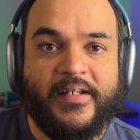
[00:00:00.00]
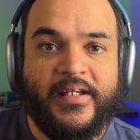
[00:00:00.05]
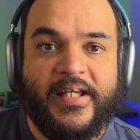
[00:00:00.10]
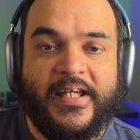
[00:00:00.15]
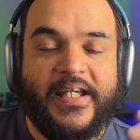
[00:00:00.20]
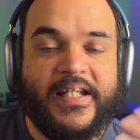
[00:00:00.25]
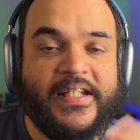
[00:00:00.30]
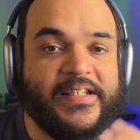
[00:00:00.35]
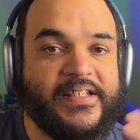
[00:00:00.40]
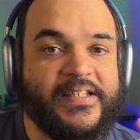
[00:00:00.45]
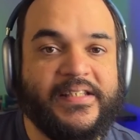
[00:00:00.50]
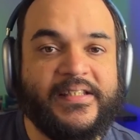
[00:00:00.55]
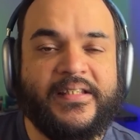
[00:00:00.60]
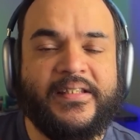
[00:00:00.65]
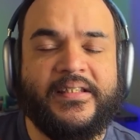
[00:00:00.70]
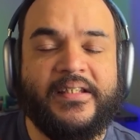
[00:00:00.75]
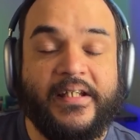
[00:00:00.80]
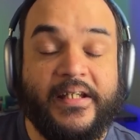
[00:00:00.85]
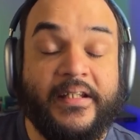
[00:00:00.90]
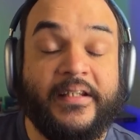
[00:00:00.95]
in
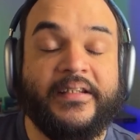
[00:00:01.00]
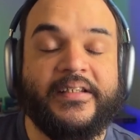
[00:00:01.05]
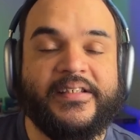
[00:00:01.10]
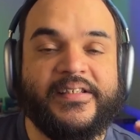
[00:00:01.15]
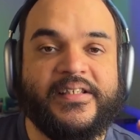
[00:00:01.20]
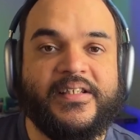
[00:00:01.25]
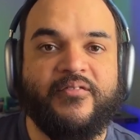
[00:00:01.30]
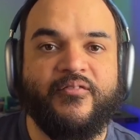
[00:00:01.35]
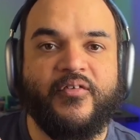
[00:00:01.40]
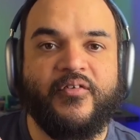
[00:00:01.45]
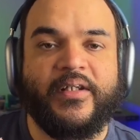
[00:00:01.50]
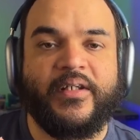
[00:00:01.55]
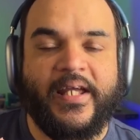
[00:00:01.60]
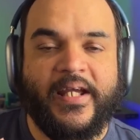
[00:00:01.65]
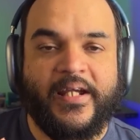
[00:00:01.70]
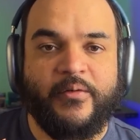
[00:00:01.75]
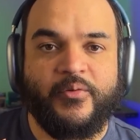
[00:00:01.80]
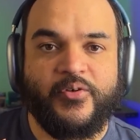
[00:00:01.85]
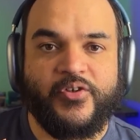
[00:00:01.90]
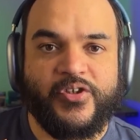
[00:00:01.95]
these different
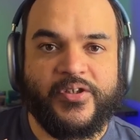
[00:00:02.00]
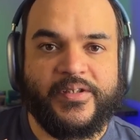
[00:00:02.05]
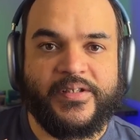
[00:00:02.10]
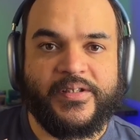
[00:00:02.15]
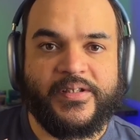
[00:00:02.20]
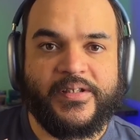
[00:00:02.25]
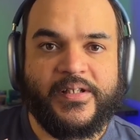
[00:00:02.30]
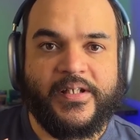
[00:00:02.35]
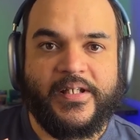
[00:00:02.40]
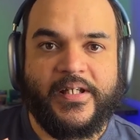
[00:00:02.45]
languages